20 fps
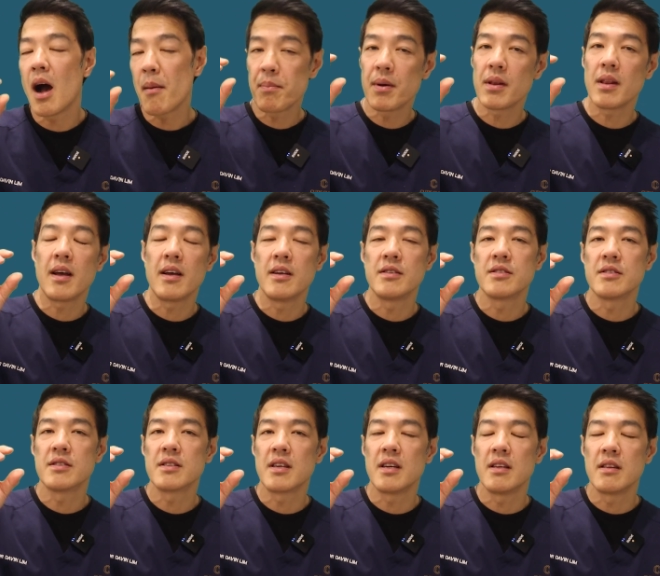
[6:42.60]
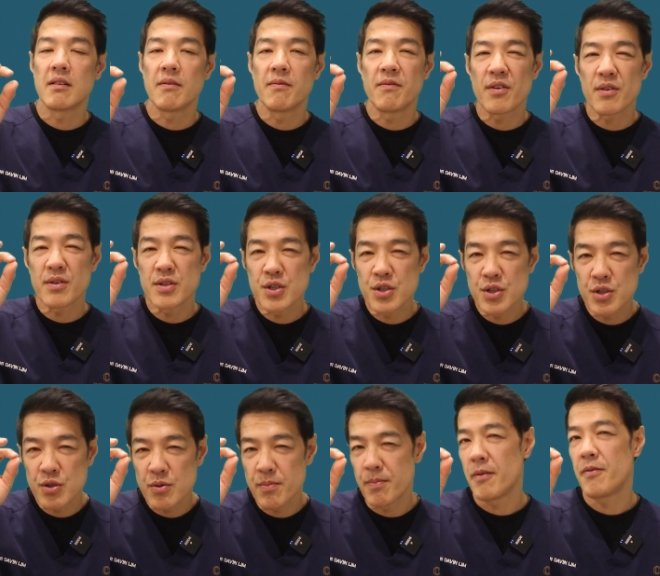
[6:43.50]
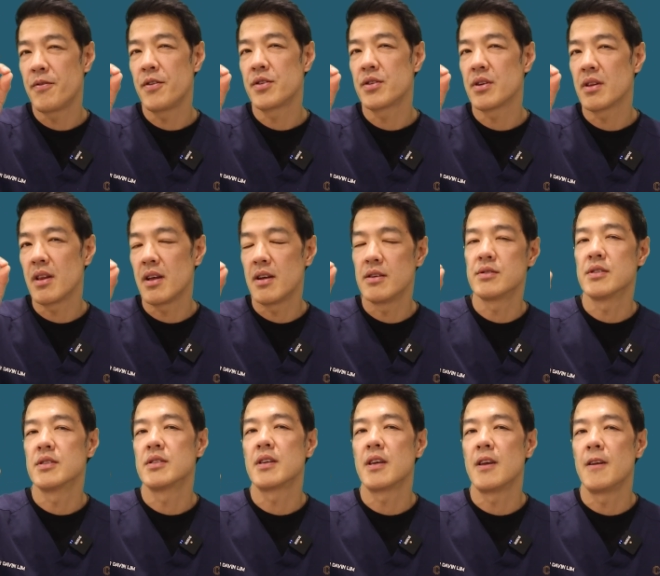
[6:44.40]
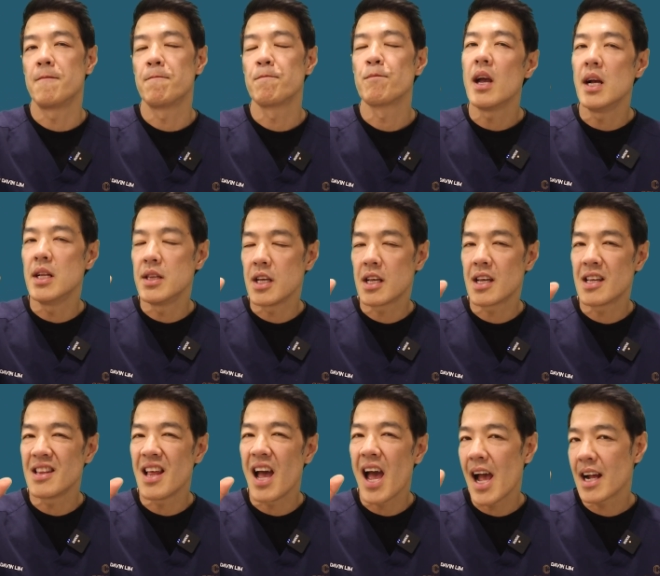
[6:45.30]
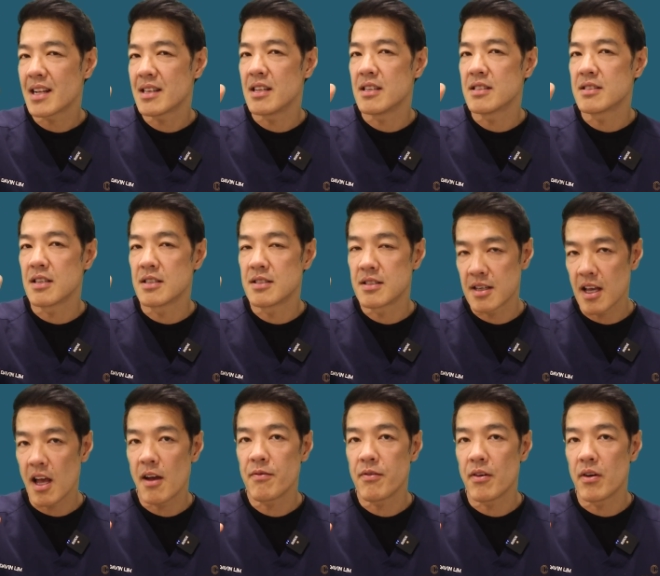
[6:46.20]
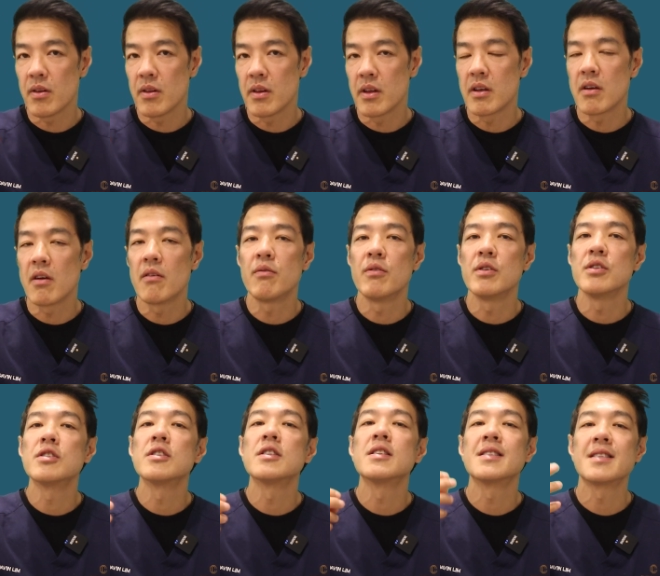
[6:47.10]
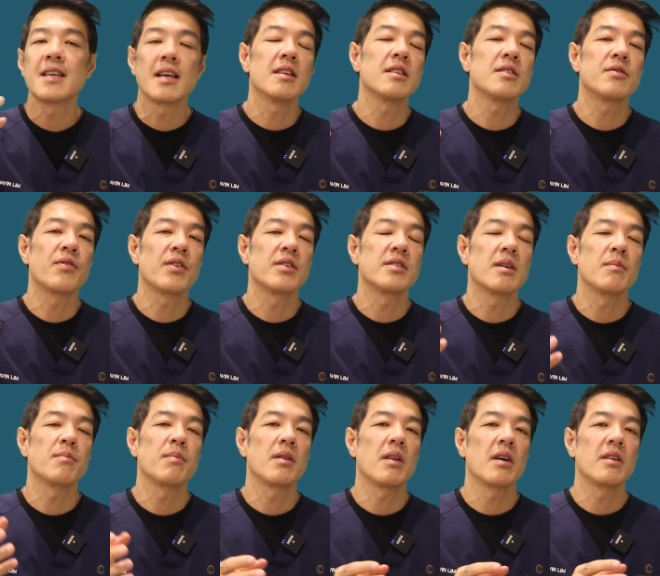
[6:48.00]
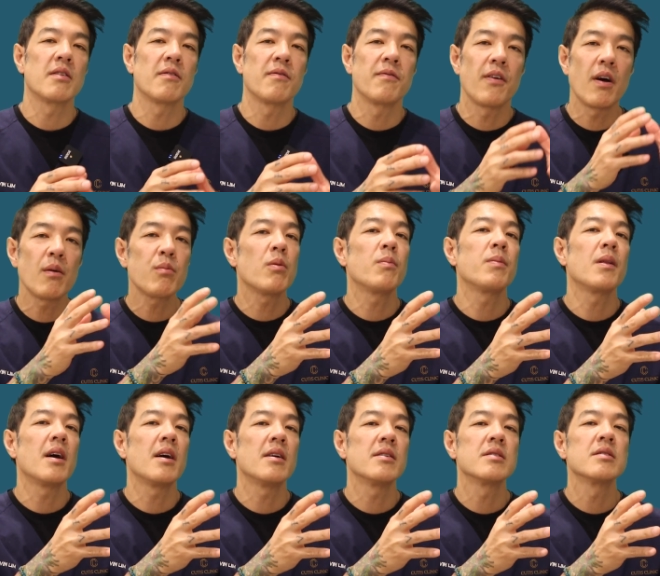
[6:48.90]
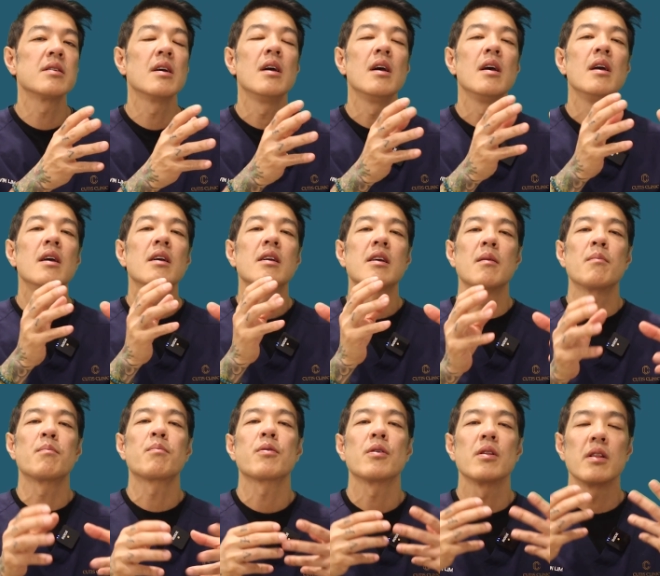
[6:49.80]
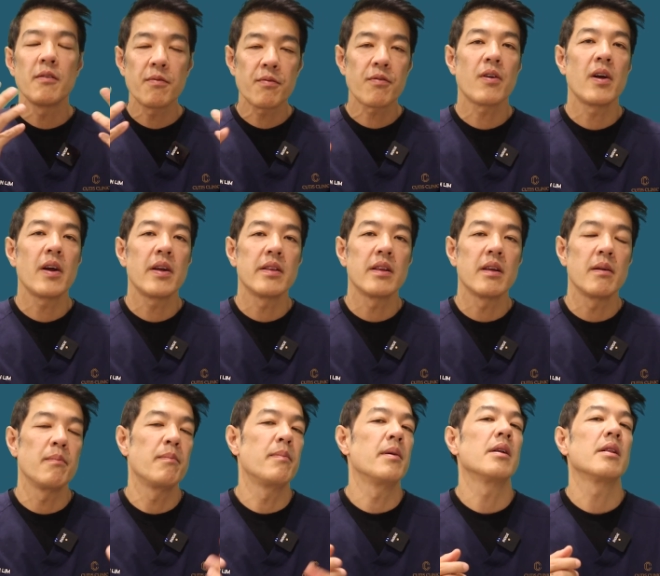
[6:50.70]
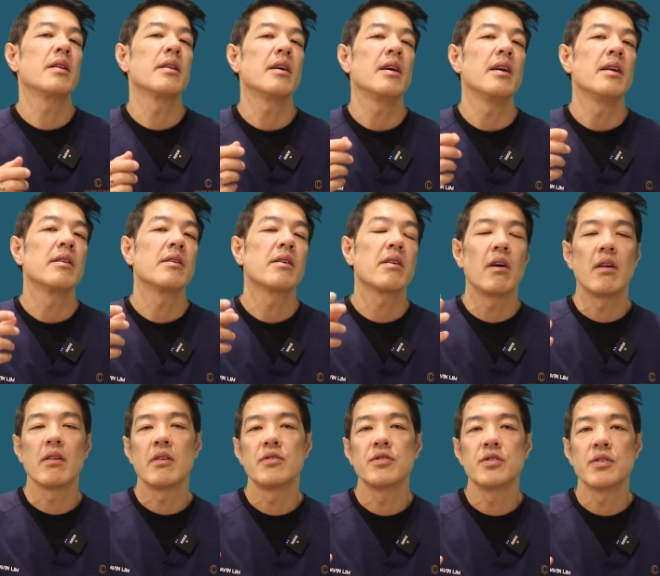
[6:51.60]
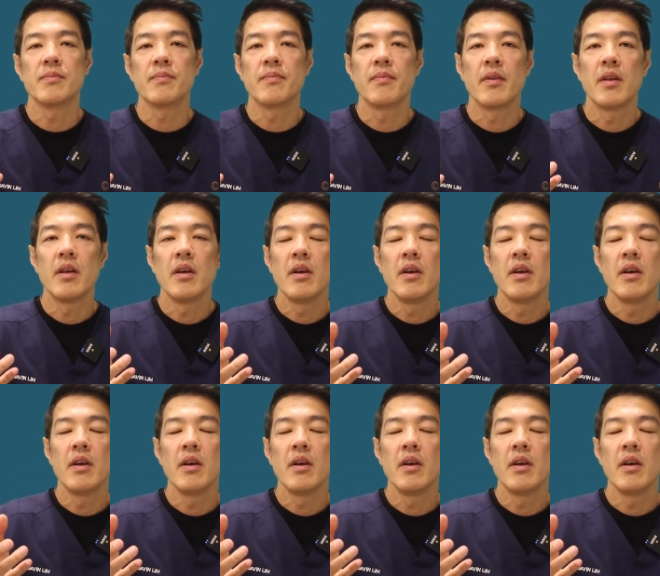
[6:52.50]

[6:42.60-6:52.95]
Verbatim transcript: upper layers of skin, the very superficial layers of skin, and it can act as a scaffolding of which cells, for example, like the fibroblasts, can proliferate and build in collagen.